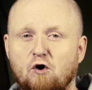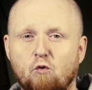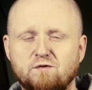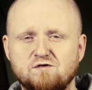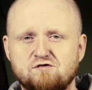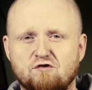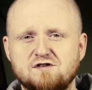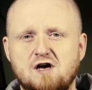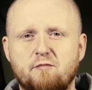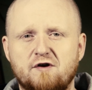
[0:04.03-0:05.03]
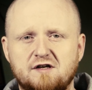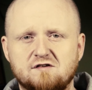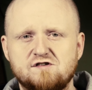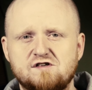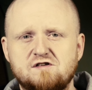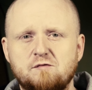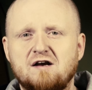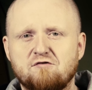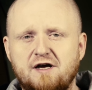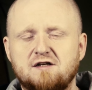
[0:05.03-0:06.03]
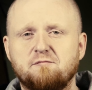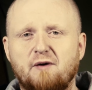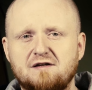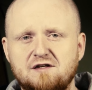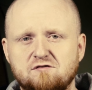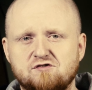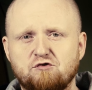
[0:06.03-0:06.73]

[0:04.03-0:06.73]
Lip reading: an open-source operating system created by Linus